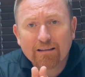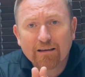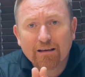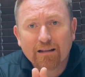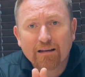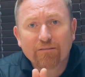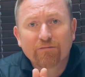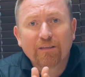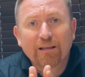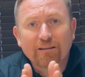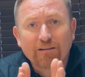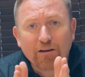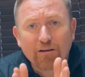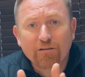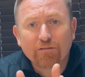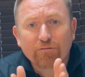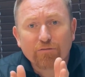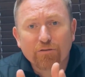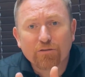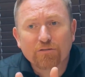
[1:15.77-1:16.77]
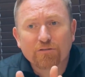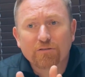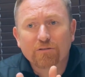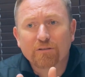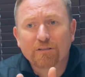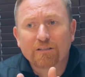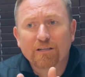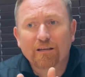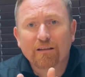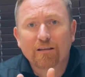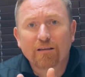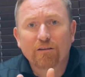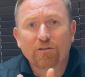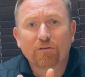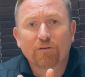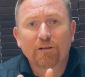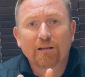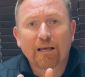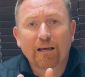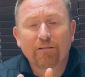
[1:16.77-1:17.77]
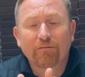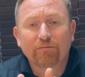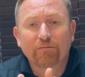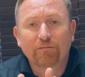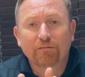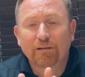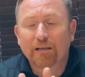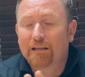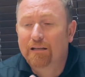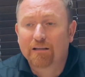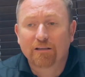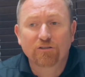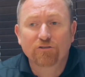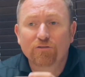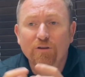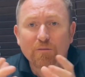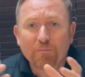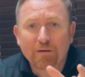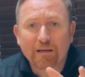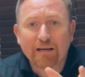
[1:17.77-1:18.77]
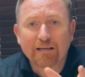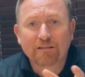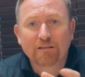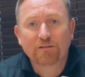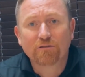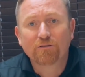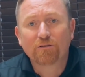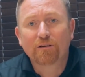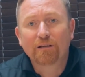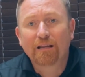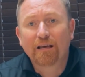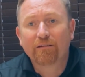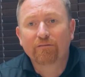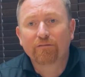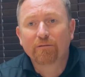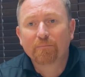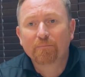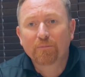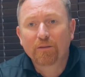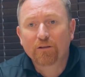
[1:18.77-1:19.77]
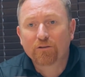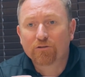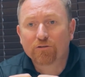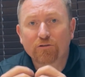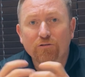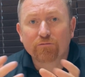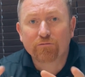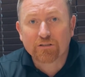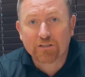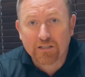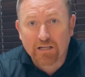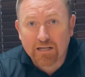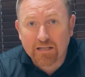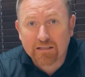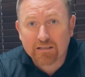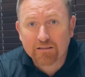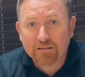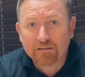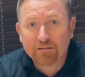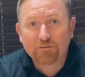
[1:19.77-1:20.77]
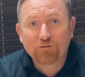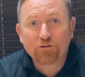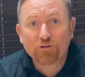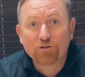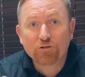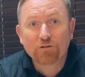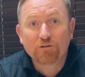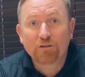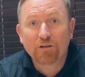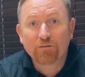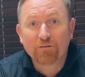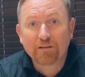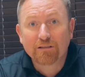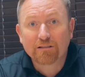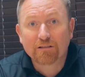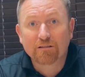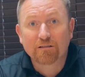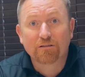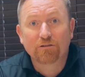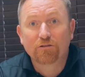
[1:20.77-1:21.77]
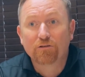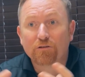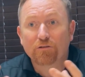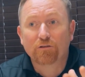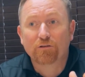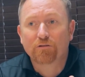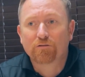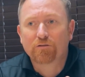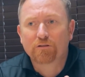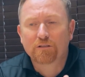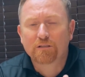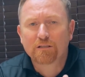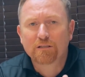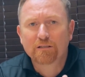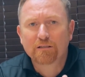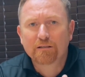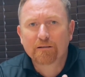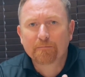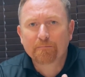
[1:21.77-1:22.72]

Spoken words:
And if they don't fuse to each other, you can have, in extreme cases, you can have two vaginas, two cervixes, and two uteruses.